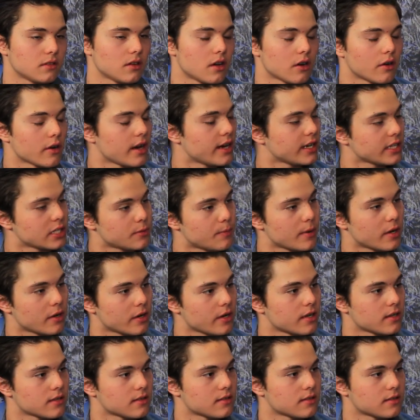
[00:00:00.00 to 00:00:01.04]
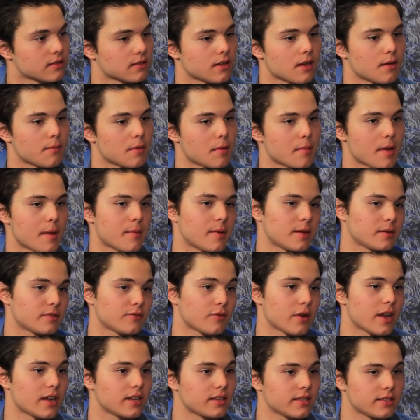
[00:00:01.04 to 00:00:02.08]
a great experience. And my best
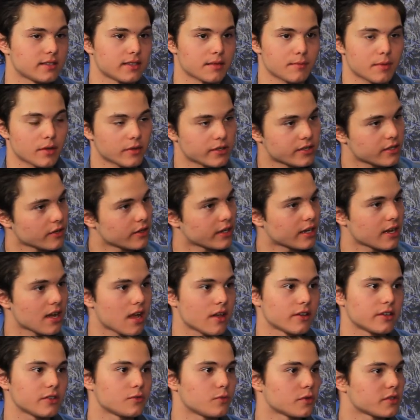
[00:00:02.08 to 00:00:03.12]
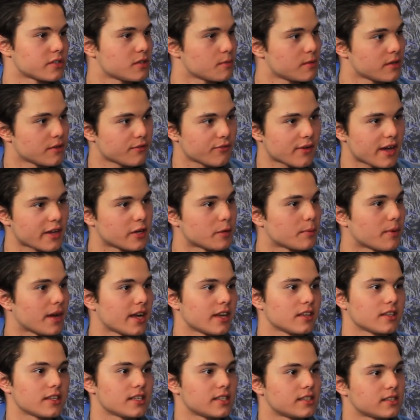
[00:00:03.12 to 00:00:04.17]
friend, he's in military college, wants to be a fighter
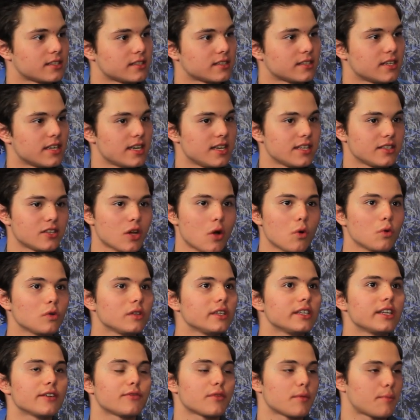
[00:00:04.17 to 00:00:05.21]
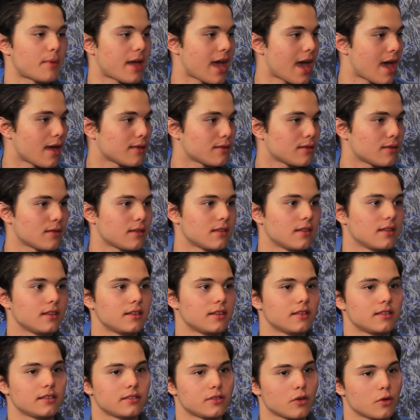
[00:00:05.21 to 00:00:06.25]
pilot, and totally different path,
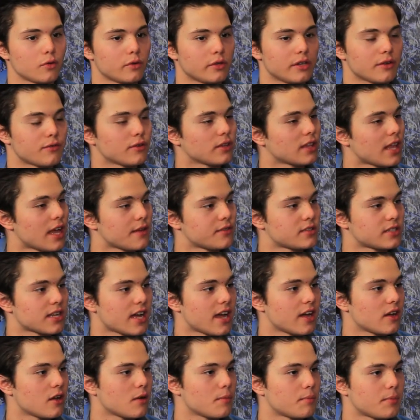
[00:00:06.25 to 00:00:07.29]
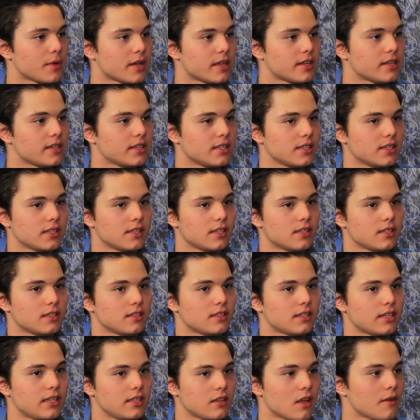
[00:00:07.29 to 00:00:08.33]
totally different lifestyle, but
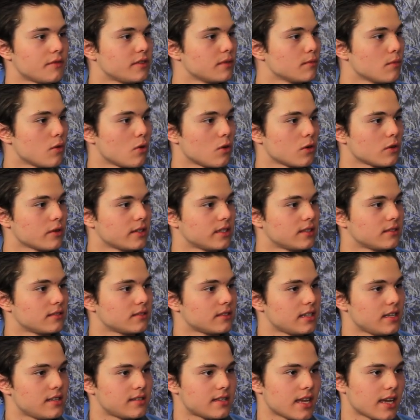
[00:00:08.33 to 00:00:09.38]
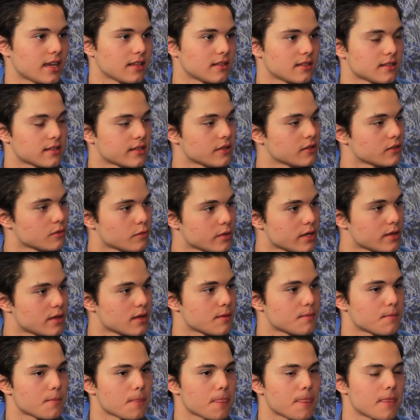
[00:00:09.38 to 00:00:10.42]
he loved it more, and he's taken the skills with
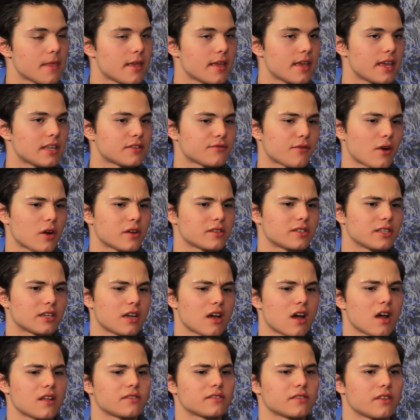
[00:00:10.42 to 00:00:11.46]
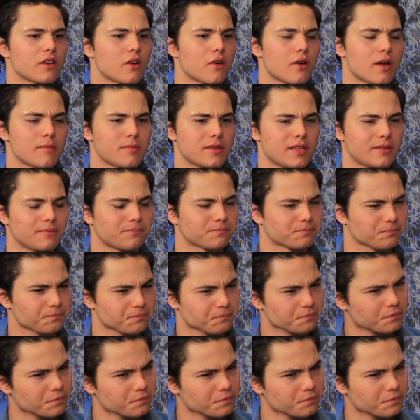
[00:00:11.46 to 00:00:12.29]
him. Yeah. As far as the cons go, I mean,